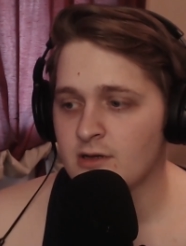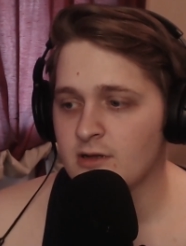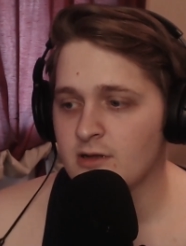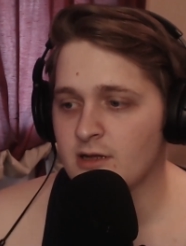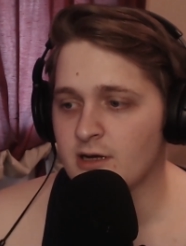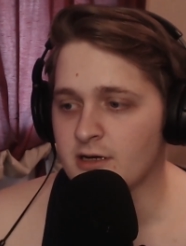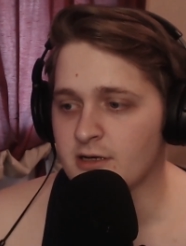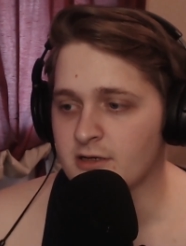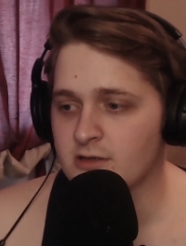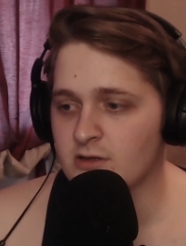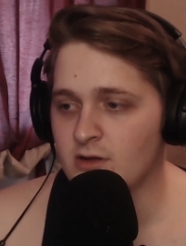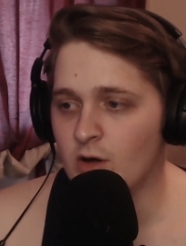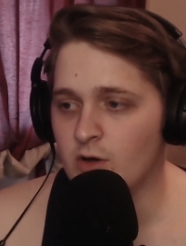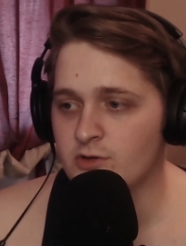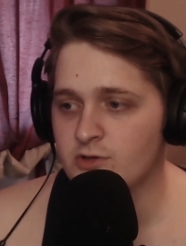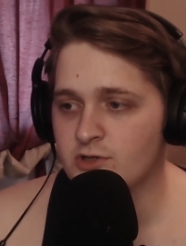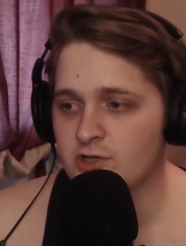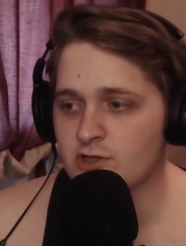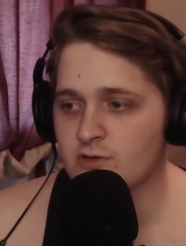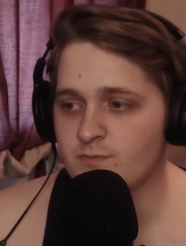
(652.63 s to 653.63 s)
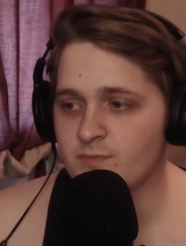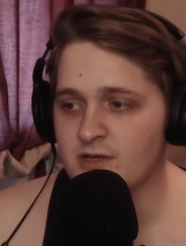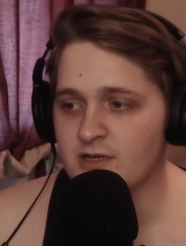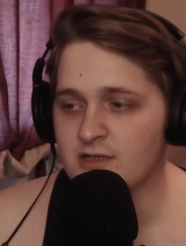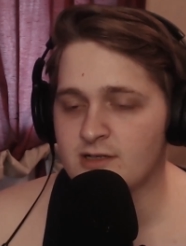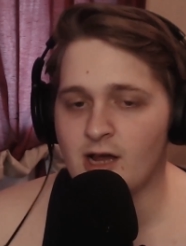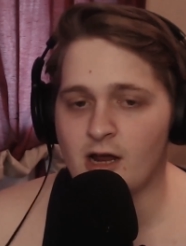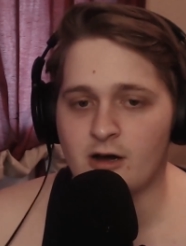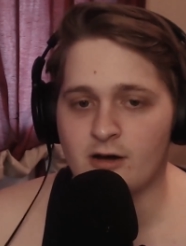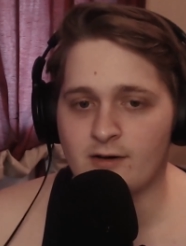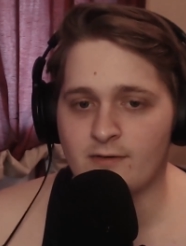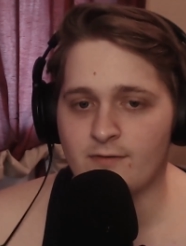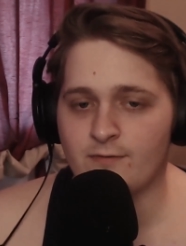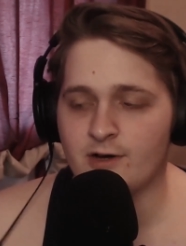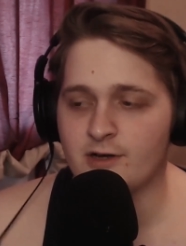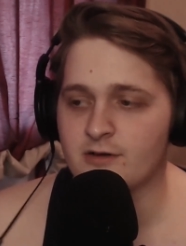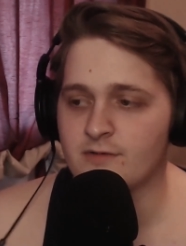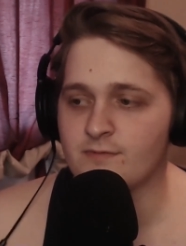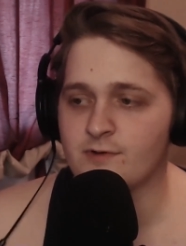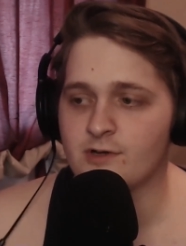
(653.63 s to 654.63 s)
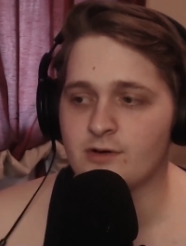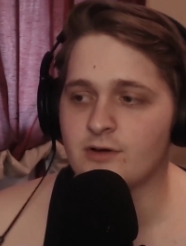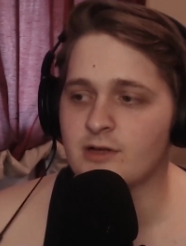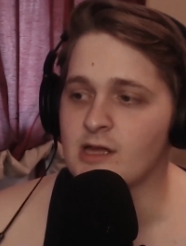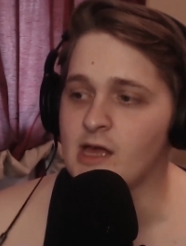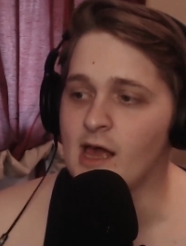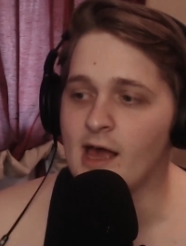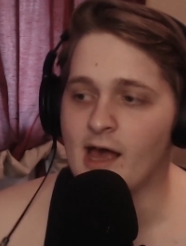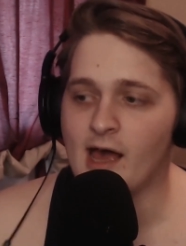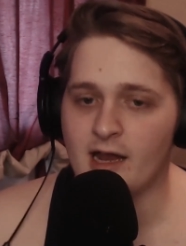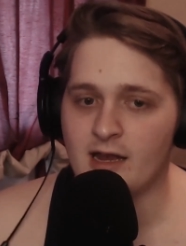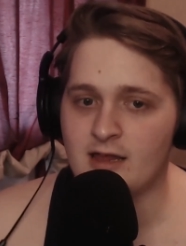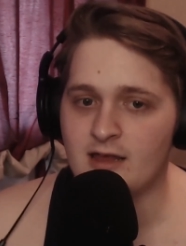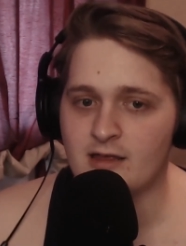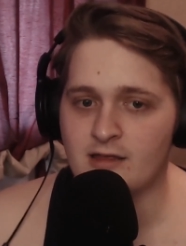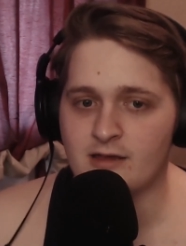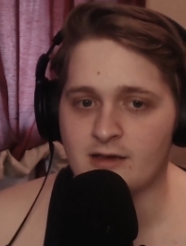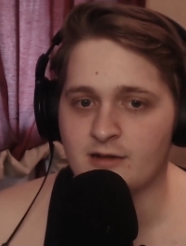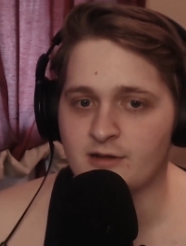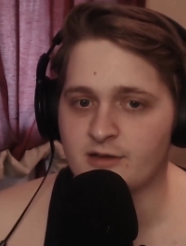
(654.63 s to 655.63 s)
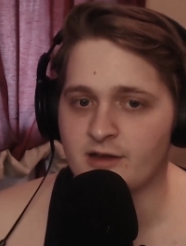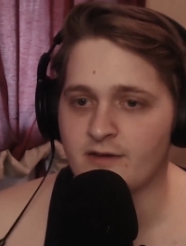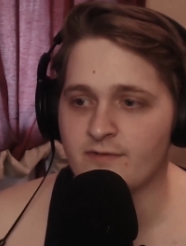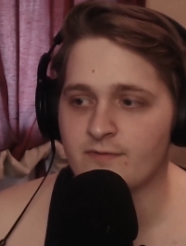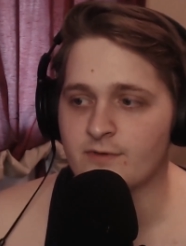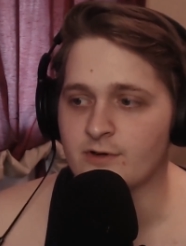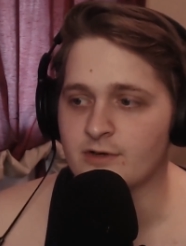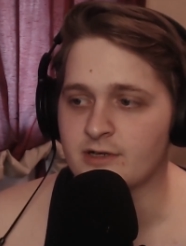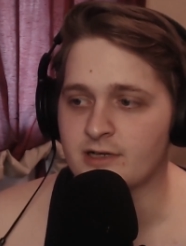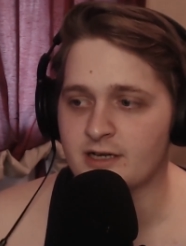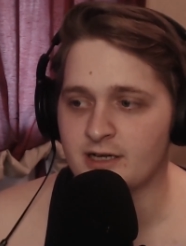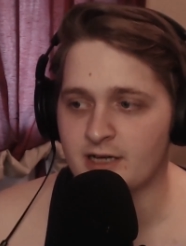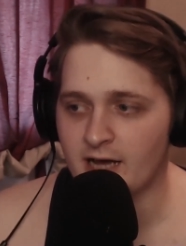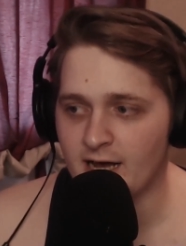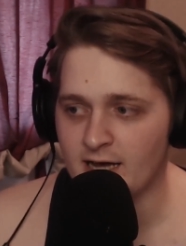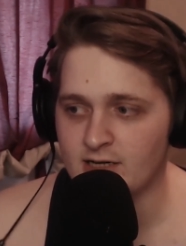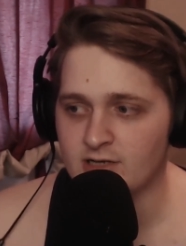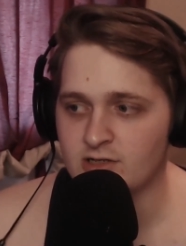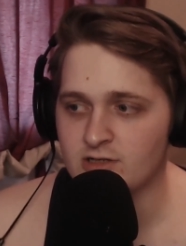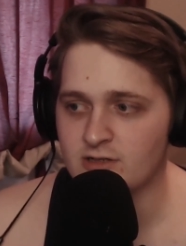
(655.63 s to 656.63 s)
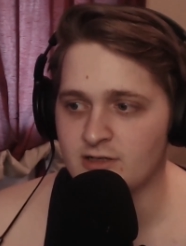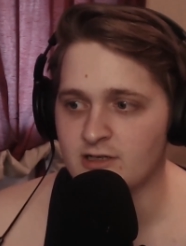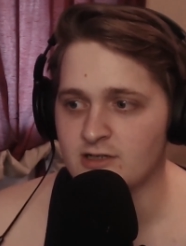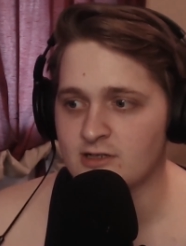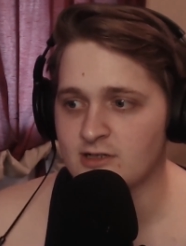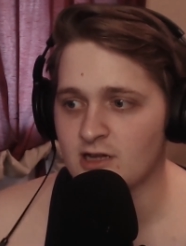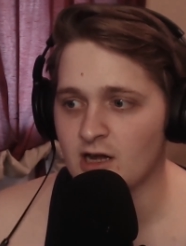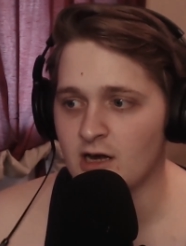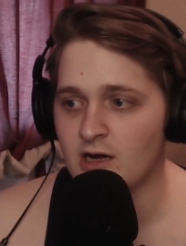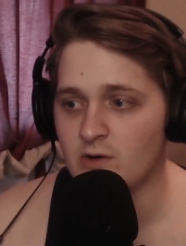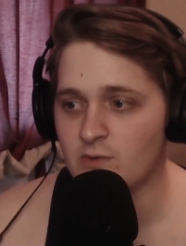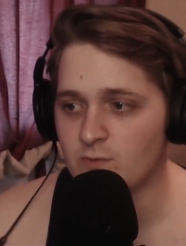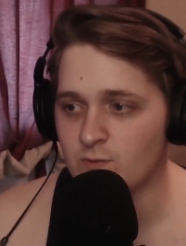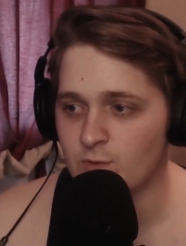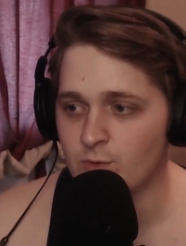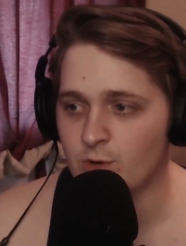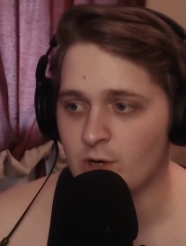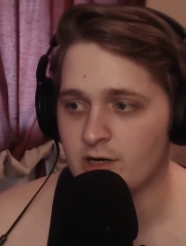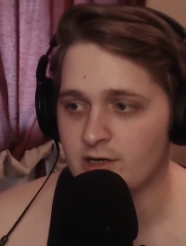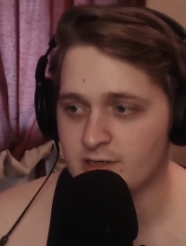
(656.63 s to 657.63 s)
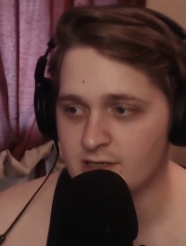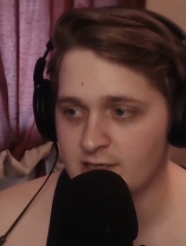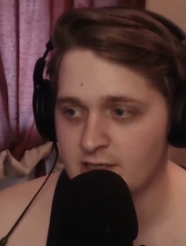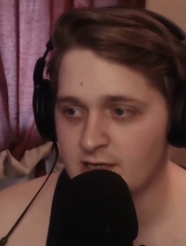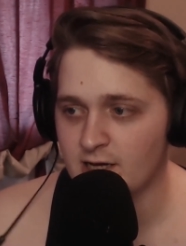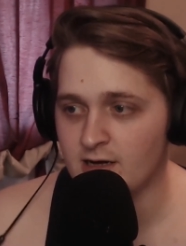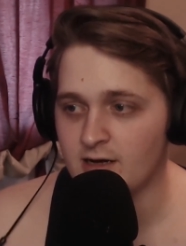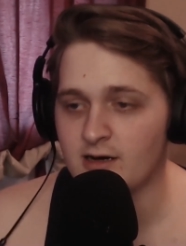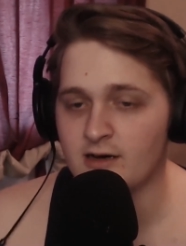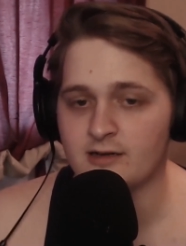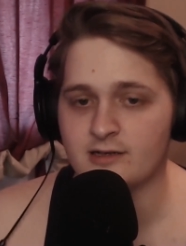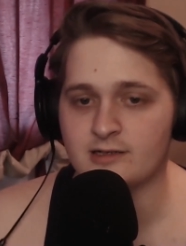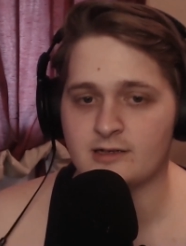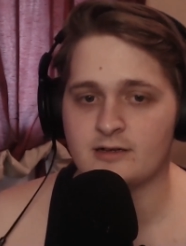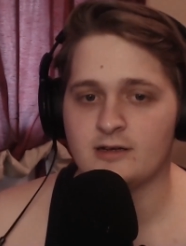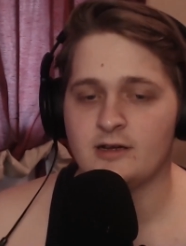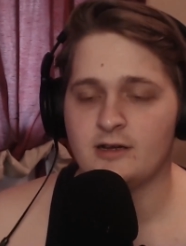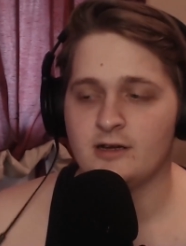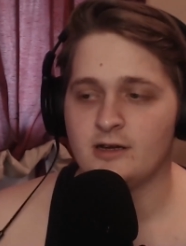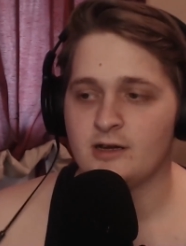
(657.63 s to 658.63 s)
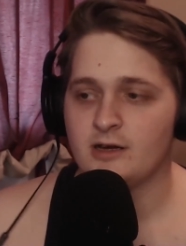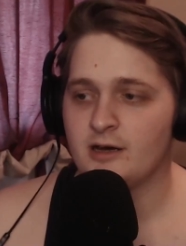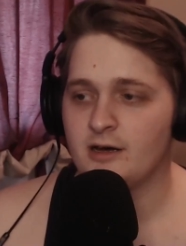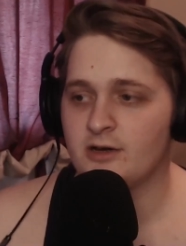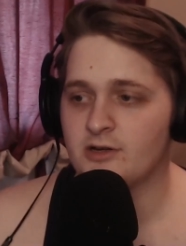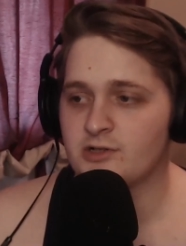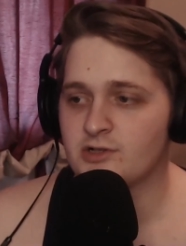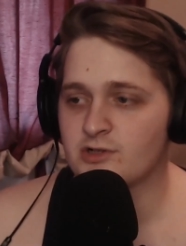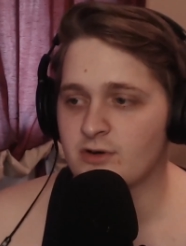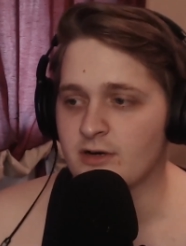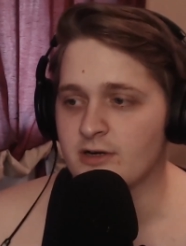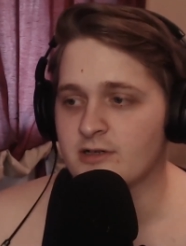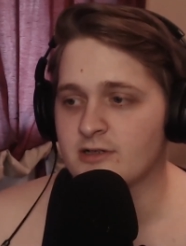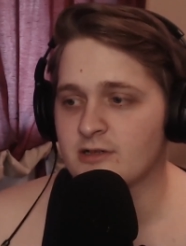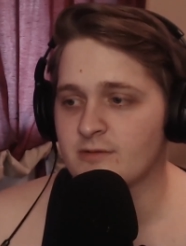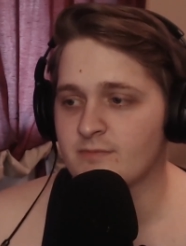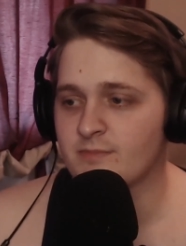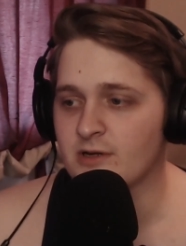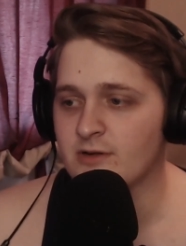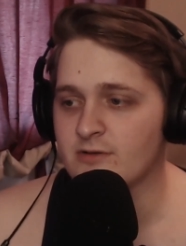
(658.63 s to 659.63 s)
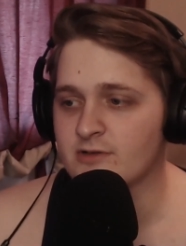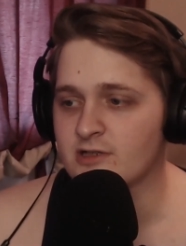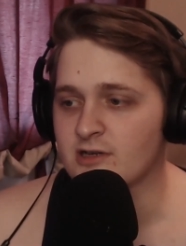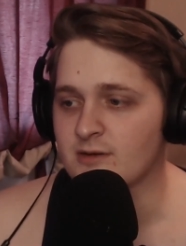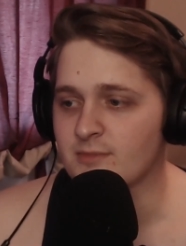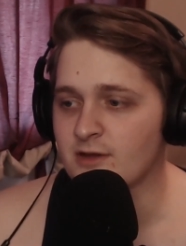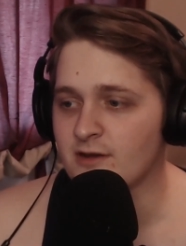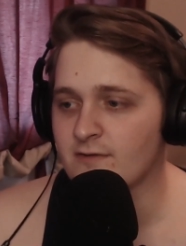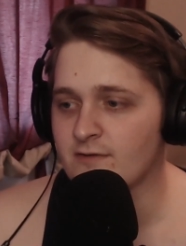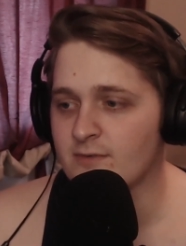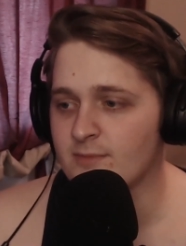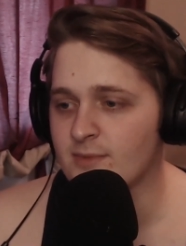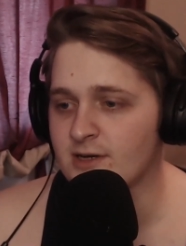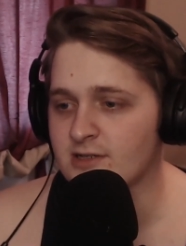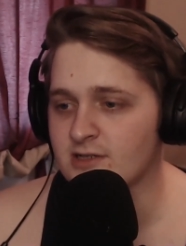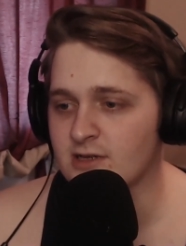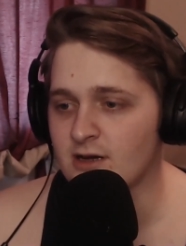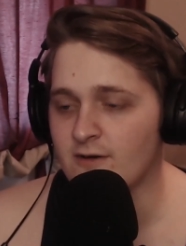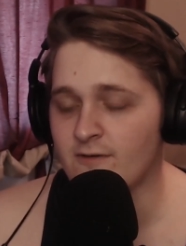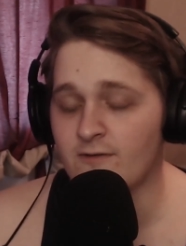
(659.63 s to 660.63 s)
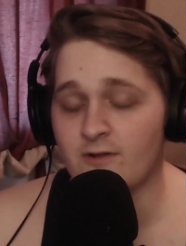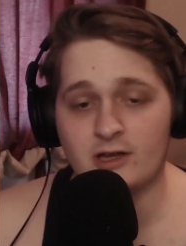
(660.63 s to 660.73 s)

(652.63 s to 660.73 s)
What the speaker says: Like, not just be terrified of doing anything different and actually start working hard and trying to build something for myself.